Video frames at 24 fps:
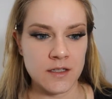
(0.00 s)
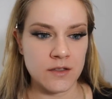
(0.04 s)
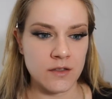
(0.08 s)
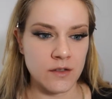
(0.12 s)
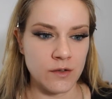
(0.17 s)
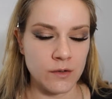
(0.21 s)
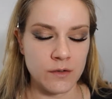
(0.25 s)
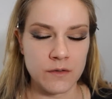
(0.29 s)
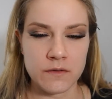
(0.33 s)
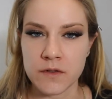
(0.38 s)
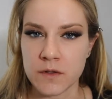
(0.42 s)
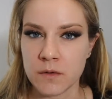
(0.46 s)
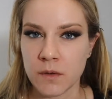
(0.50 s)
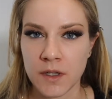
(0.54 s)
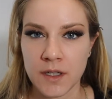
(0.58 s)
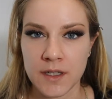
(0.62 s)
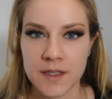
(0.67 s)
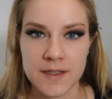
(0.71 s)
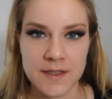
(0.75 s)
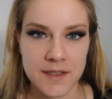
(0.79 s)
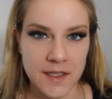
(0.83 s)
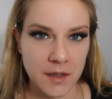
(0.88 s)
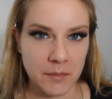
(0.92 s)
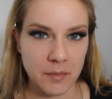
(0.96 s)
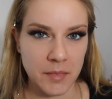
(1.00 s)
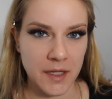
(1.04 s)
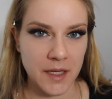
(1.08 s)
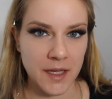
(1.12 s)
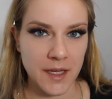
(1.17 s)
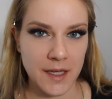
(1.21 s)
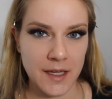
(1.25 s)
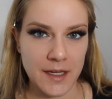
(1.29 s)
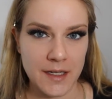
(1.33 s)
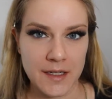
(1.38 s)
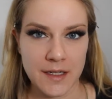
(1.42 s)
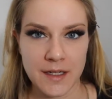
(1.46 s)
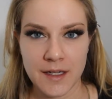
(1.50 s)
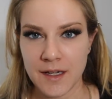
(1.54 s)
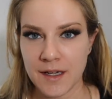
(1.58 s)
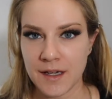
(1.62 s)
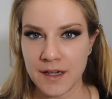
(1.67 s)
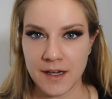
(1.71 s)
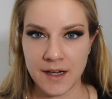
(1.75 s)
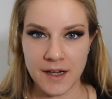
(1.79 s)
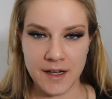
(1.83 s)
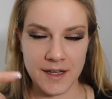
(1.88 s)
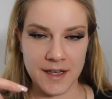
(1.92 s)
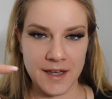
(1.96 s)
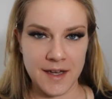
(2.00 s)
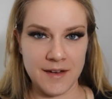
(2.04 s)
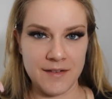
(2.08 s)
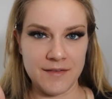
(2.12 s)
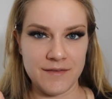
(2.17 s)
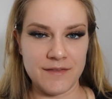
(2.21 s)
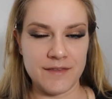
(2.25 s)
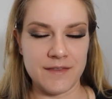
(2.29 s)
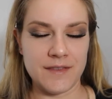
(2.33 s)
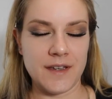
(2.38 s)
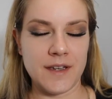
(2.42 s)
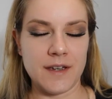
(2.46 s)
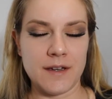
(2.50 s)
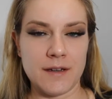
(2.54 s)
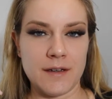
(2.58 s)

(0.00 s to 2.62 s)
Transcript: So if you want to skip ahead, I have